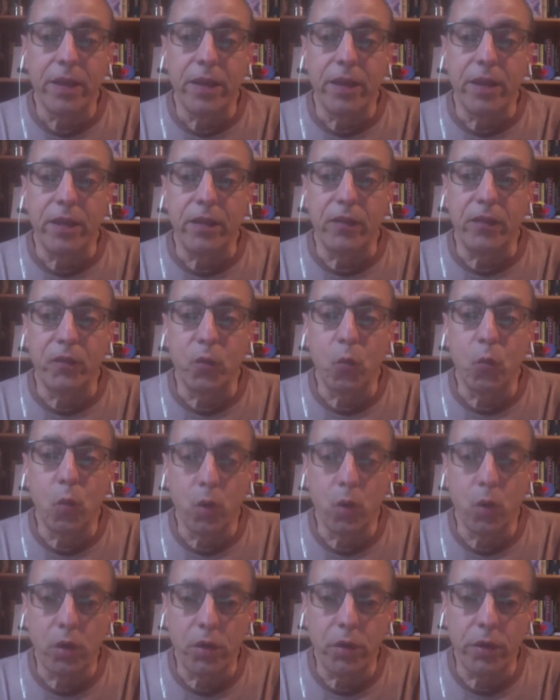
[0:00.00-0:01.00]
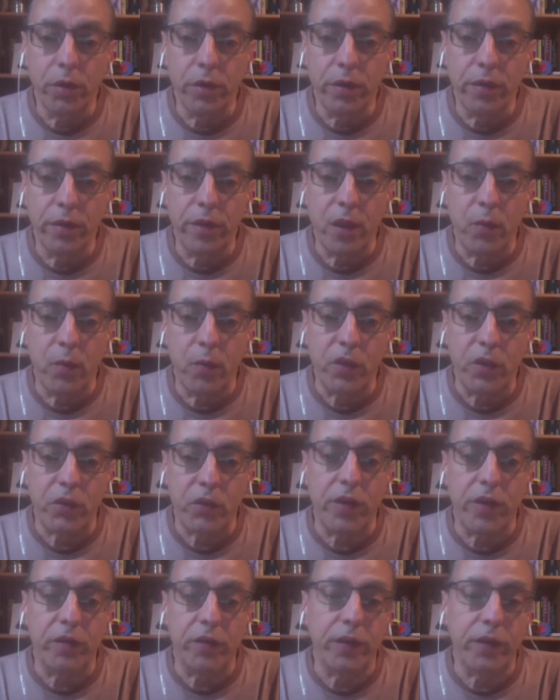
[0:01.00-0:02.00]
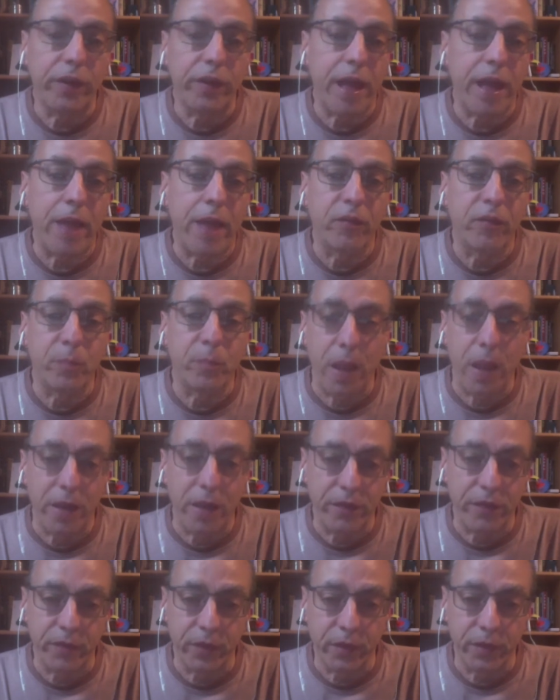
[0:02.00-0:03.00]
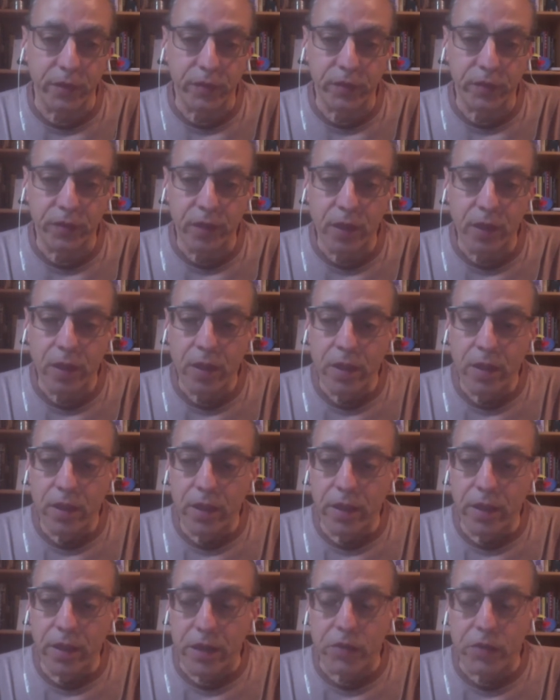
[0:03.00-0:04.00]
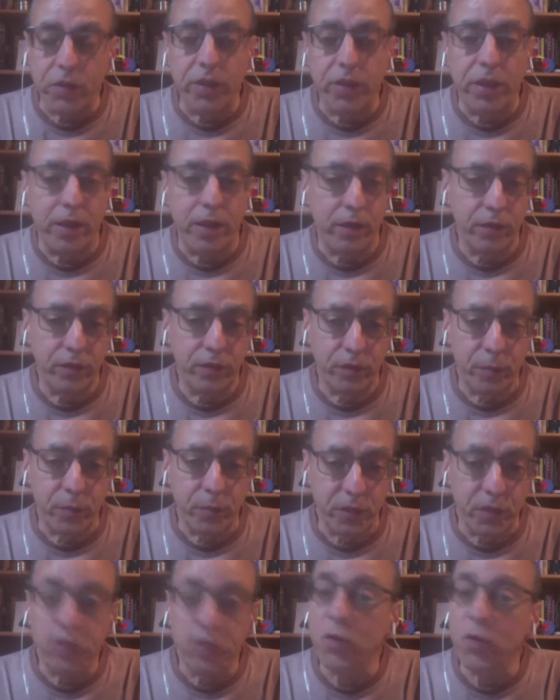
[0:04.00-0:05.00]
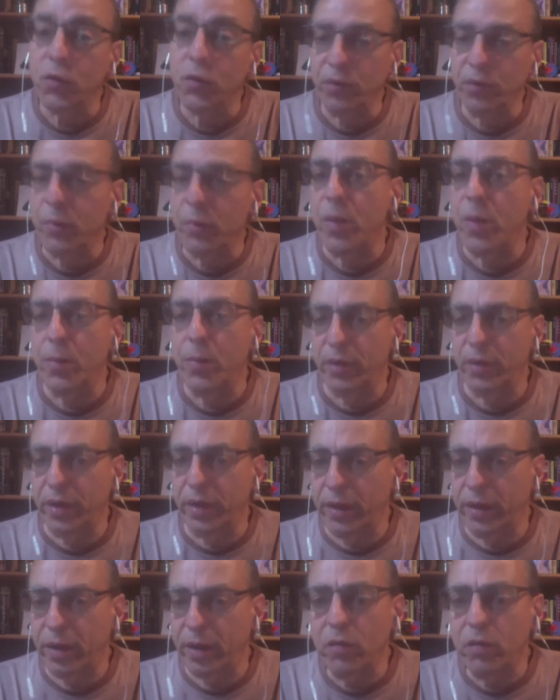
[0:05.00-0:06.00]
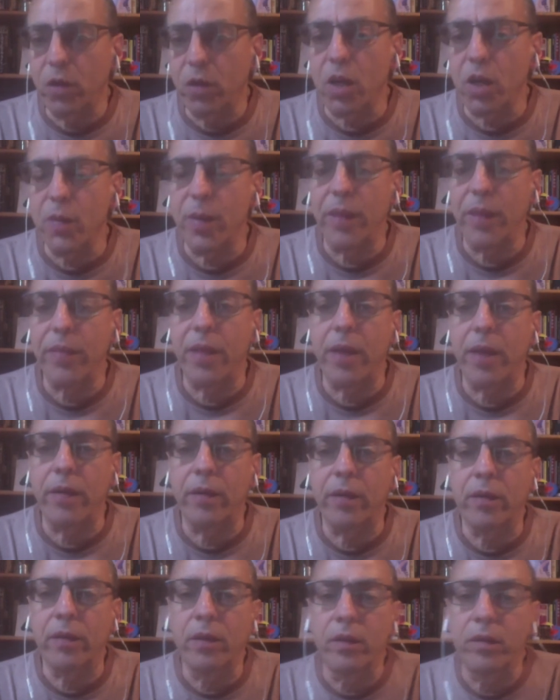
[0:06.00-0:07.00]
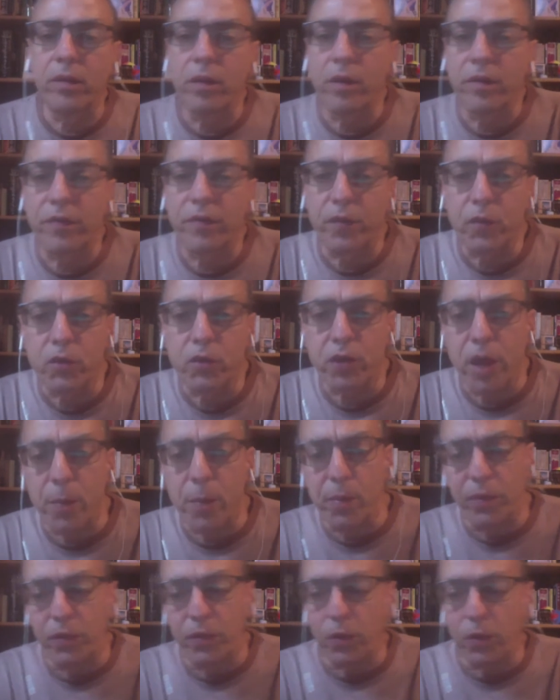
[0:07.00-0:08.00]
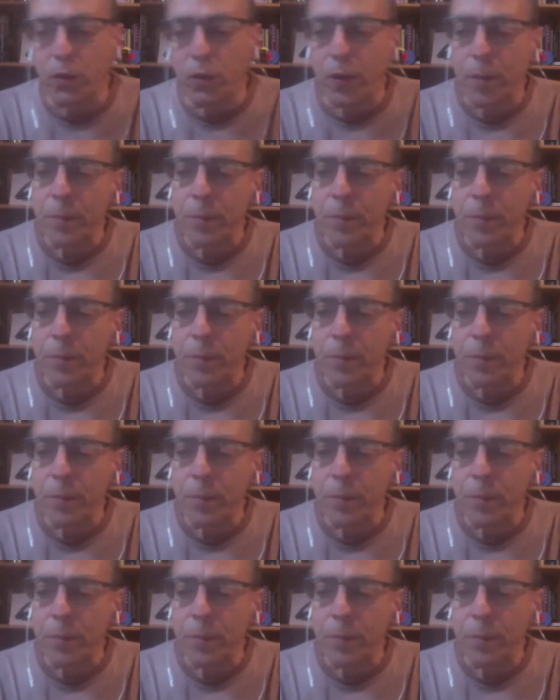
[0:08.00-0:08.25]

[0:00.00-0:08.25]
is the word that we translate as mindfulness. It actually has something to do with remembering, and I'll talk about that in a future episode.